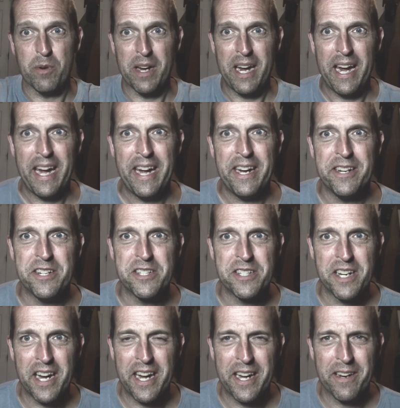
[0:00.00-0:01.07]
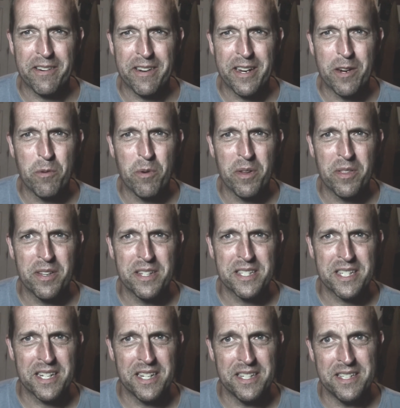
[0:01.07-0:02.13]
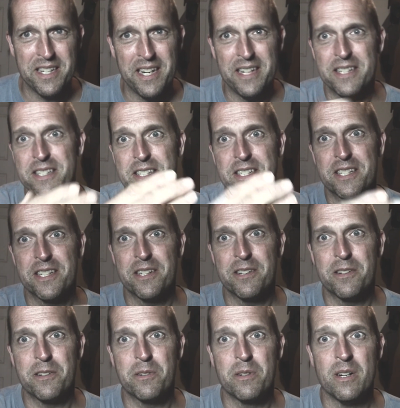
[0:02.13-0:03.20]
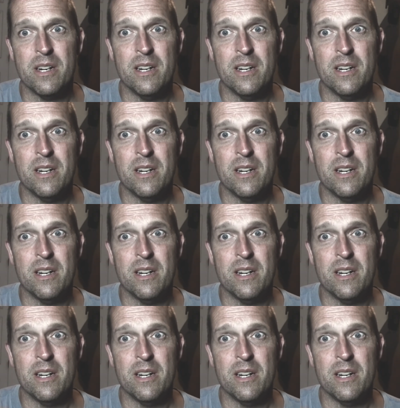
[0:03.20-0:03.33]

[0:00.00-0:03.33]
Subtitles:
caged area with this condenser,